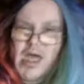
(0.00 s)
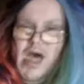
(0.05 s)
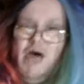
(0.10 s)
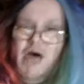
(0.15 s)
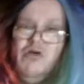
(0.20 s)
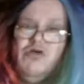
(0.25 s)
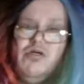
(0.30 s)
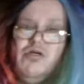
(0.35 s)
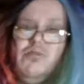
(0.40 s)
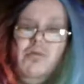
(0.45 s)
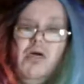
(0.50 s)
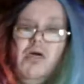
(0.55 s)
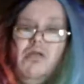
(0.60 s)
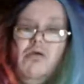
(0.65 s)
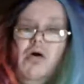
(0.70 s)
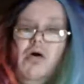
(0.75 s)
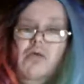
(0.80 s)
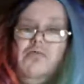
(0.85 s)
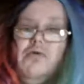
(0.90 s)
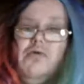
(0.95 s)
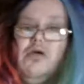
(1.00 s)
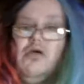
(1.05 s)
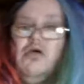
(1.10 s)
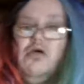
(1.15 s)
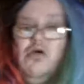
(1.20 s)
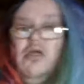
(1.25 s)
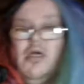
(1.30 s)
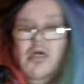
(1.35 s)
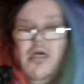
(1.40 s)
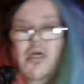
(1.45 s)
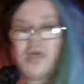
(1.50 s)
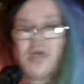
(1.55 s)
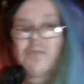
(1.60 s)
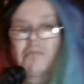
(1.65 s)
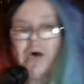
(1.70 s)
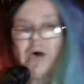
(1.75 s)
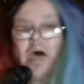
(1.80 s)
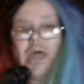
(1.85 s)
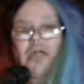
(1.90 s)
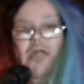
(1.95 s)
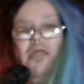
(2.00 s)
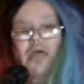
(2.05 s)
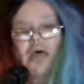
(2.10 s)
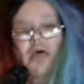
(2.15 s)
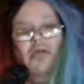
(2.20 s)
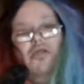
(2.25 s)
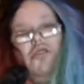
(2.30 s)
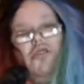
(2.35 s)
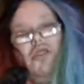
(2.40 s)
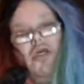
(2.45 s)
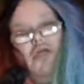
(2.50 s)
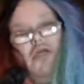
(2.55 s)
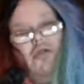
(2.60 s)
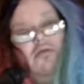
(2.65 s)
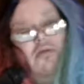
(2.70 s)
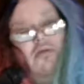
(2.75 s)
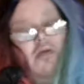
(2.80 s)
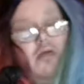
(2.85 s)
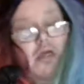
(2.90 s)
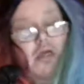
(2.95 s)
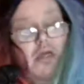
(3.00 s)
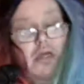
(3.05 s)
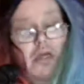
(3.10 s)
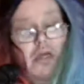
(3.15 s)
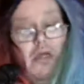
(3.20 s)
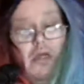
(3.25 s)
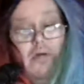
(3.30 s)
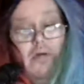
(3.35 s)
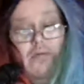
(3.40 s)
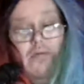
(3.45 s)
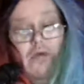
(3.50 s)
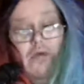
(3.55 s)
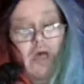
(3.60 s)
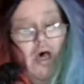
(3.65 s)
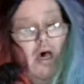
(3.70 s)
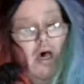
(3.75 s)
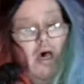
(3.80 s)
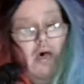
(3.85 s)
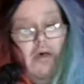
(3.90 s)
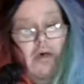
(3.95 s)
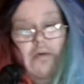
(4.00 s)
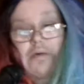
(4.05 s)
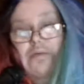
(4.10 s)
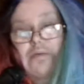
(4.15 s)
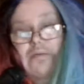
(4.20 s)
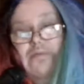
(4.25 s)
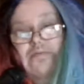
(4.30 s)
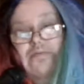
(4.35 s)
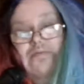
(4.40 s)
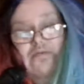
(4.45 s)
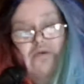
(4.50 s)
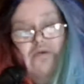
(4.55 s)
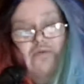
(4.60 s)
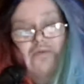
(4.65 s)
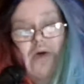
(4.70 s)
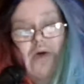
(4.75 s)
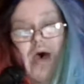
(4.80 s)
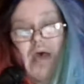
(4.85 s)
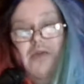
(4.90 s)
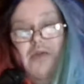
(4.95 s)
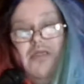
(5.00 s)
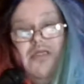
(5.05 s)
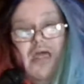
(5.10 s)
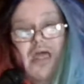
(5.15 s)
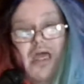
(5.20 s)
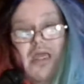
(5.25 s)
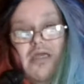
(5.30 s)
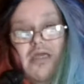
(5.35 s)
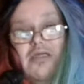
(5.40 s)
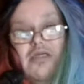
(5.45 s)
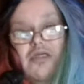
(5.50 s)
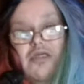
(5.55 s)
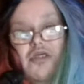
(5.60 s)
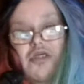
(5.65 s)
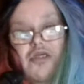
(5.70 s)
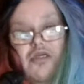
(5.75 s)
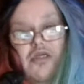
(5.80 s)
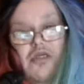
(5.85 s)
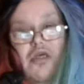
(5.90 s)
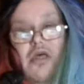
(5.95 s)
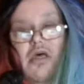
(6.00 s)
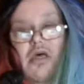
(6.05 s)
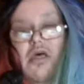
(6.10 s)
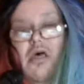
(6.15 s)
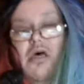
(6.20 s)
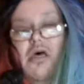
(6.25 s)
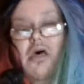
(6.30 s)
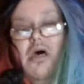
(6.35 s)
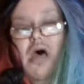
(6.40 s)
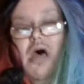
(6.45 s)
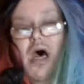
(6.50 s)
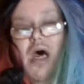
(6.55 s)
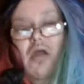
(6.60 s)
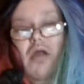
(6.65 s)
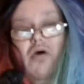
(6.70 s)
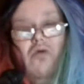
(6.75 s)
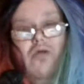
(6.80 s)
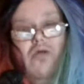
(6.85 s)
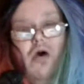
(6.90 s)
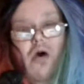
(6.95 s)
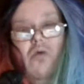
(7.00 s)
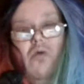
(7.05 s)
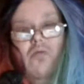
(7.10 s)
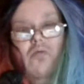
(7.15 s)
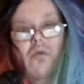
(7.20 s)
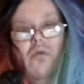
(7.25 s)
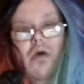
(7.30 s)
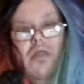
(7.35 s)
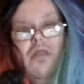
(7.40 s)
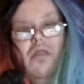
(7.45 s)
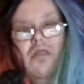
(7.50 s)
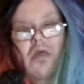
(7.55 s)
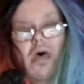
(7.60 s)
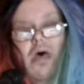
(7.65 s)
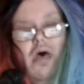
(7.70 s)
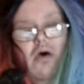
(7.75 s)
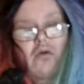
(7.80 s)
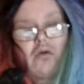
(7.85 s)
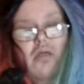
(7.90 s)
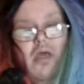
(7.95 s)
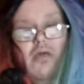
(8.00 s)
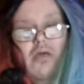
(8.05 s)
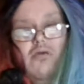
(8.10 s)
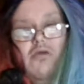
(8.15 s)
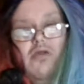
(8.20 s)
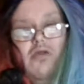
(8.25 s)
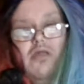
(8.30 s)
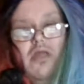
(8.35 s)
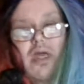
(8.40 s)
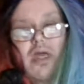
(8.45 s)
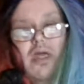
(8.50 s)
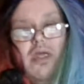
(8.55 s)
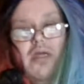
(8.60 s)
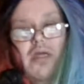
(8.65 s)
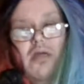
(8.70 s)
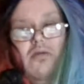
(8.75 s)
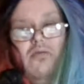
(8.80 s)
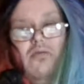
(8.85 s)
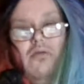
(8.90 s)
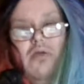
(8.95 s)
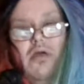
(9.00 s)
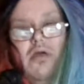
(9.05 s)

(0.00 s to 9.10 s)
hours of my life. It couldn't keep my attention uh, for 5 seconds. I don't know what the hell they were thinking,